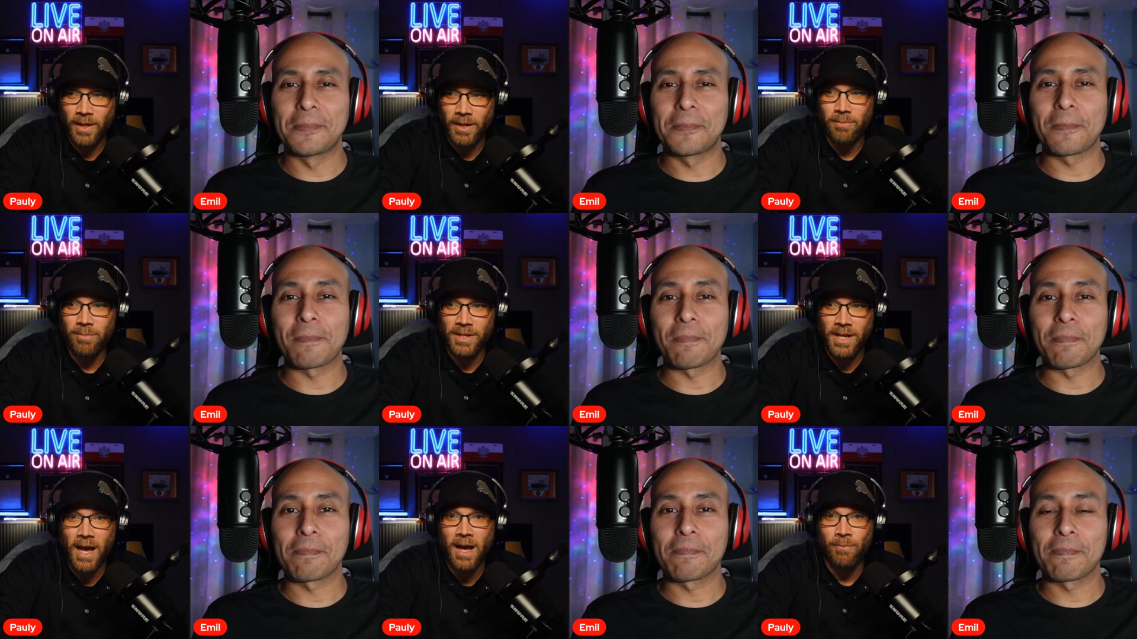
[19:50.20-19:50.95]
Speaker 1: But yeah,
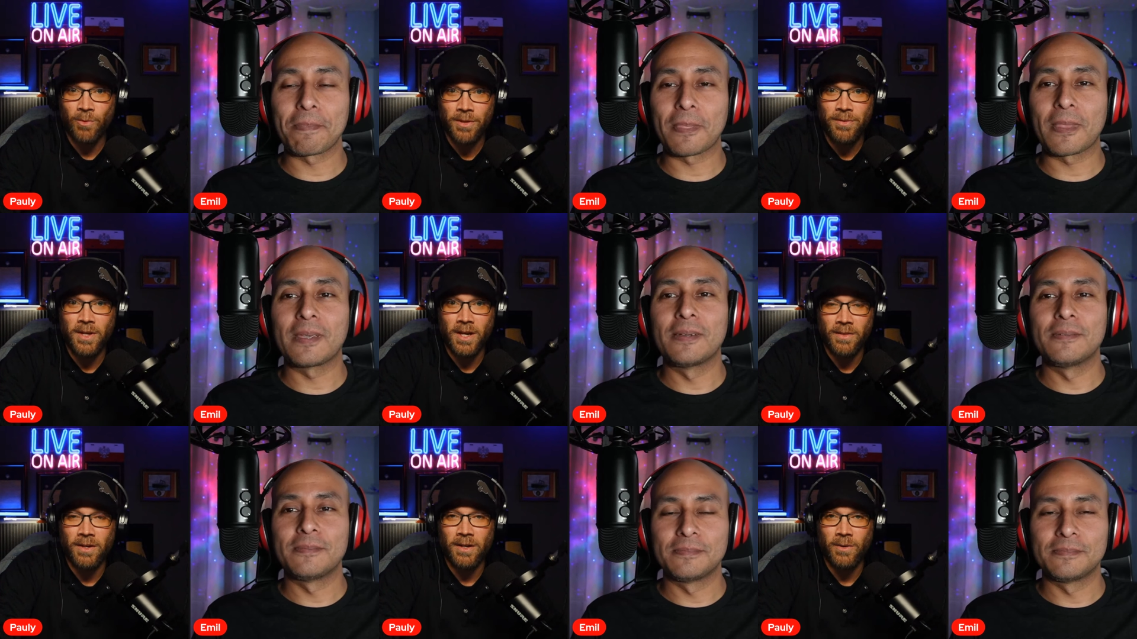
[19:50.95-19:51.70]
I'm with you on
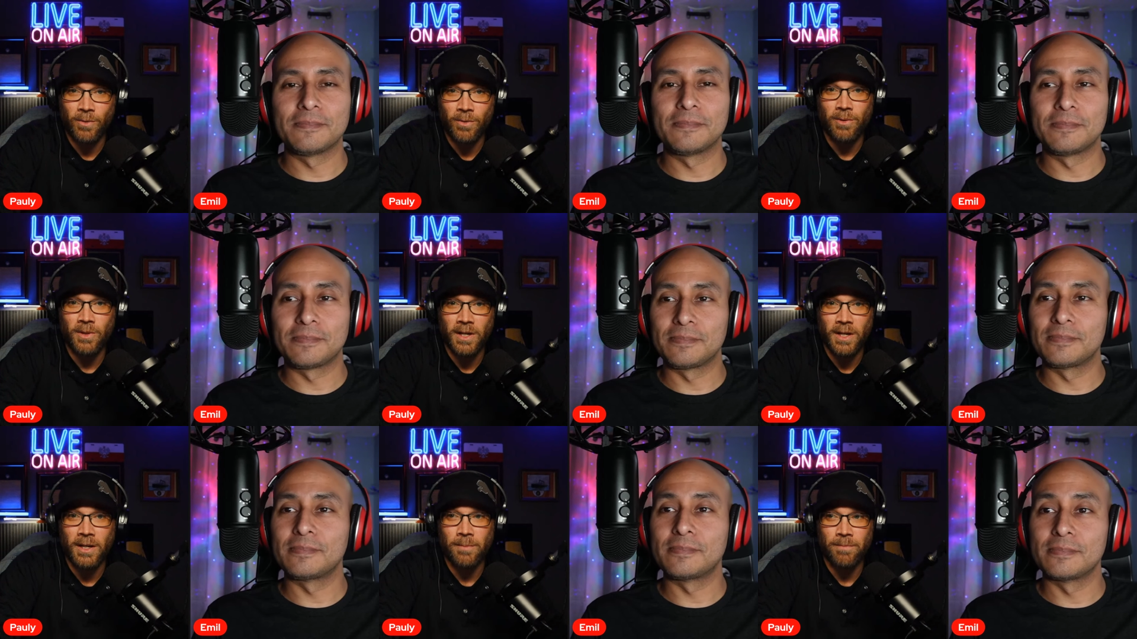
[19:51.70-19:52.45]
the whole,
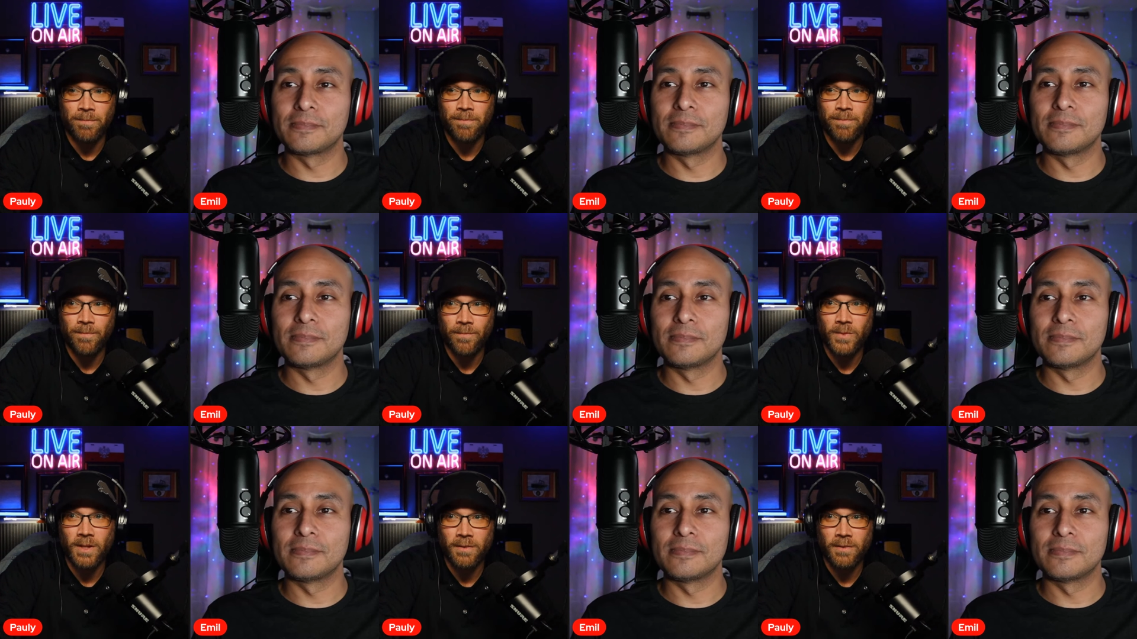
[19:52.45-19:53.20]
um,
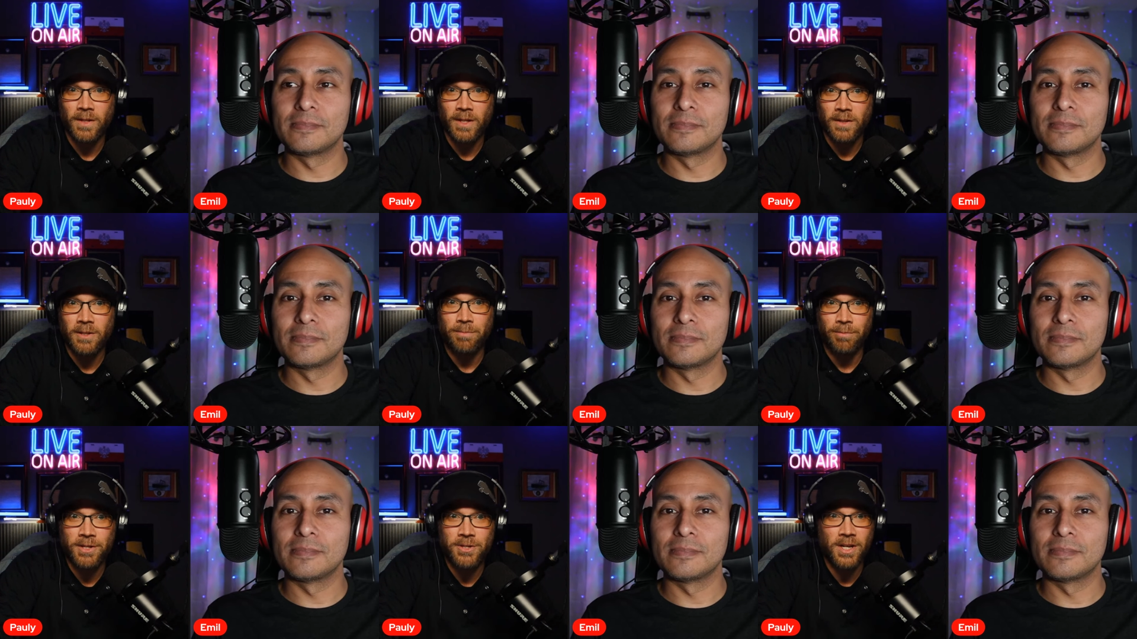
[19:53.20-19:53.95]
the
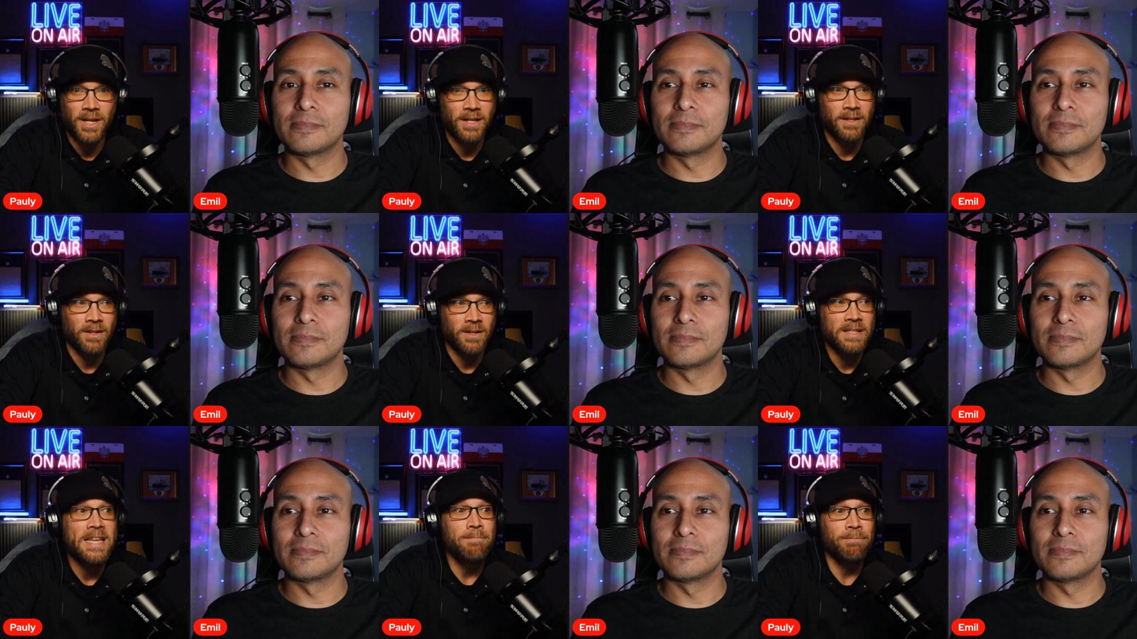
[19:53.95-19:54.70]
appreciated, the
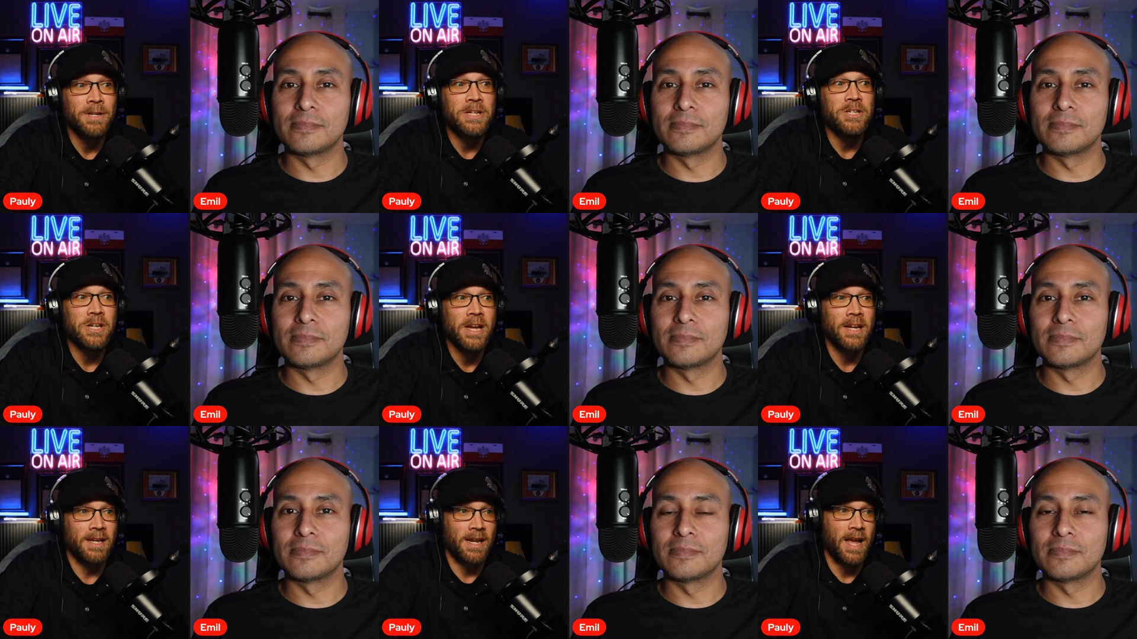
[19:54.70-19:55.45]

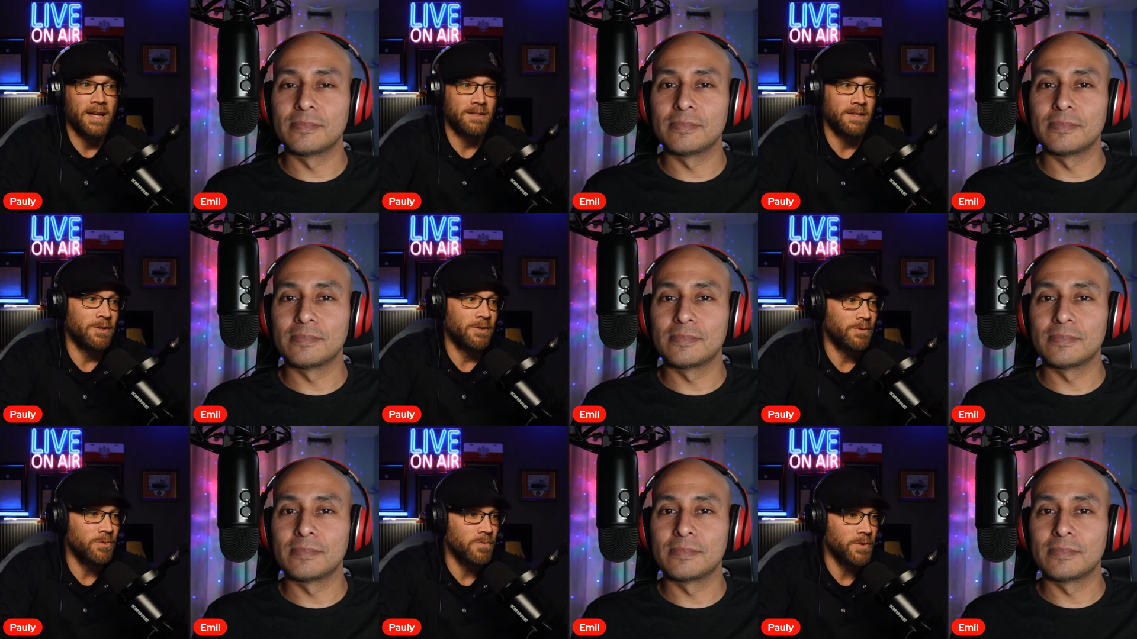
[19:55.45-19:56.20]
depreciating asset of a
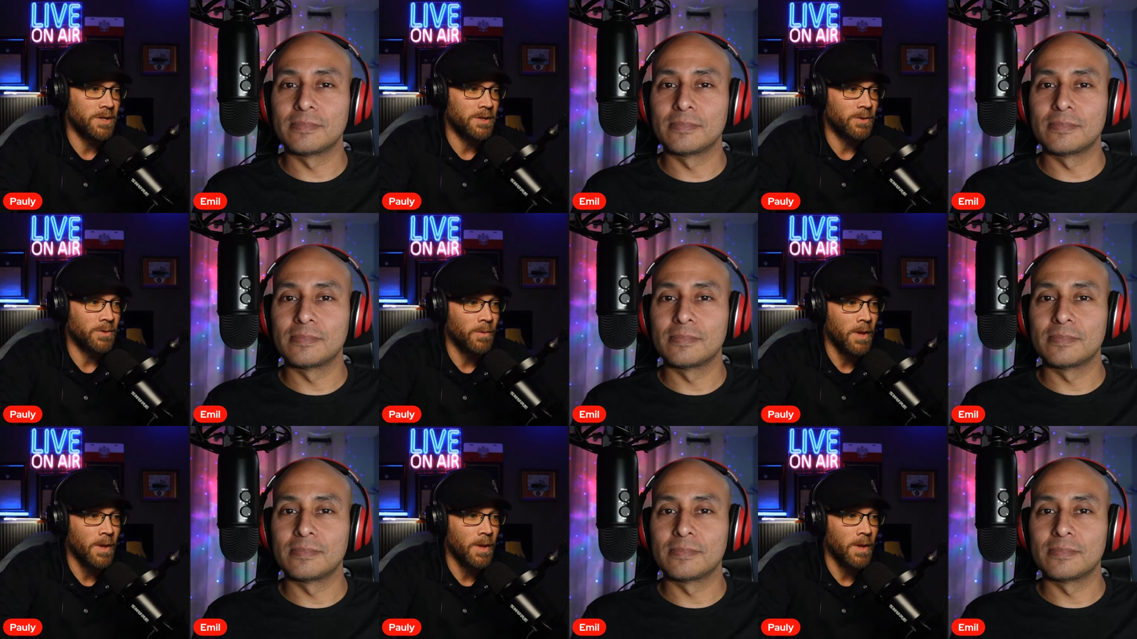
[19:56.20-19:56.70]
new vehicle.